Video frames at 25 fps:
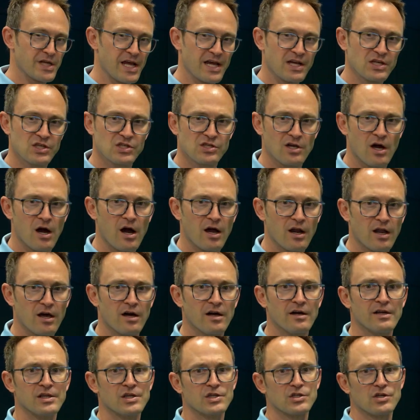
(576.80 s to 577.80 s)
X style
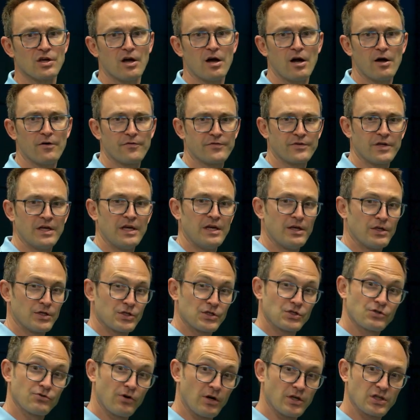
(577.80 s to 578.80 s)
iron shaft,
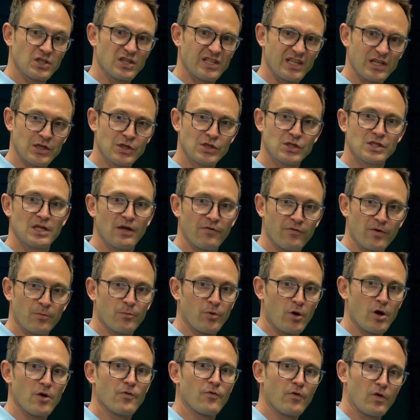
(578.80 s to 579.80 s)
structurally a stiffer
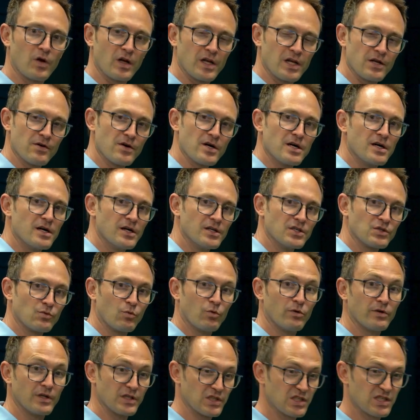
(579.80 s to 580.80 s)
profile in your irons and
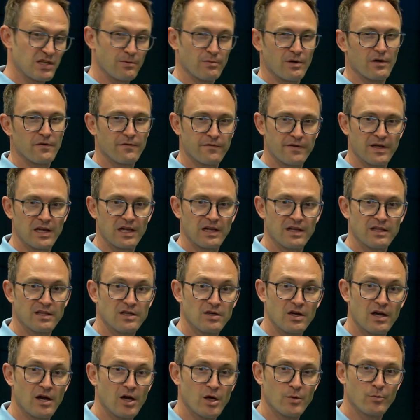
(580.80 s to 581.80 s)
want a similar feel in
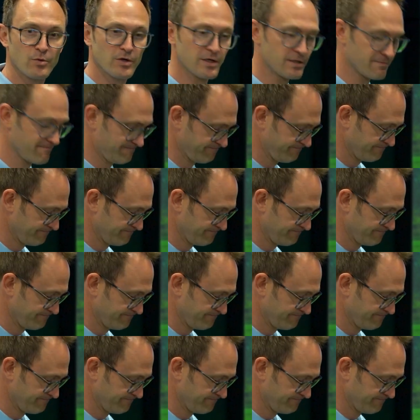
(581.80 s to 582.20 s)
your hybrid,